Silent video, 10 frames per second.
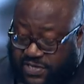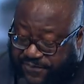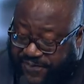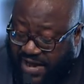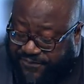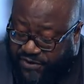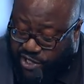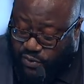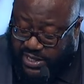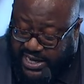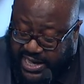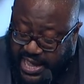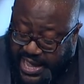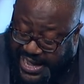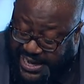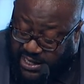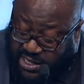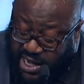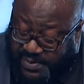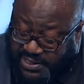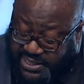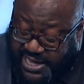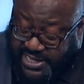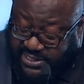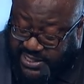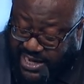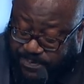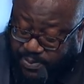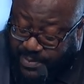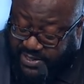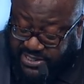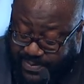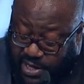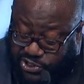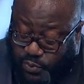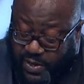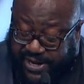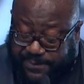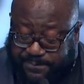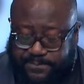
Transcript: to fight for unity. I got a couple of things and then I promise I'm out your way.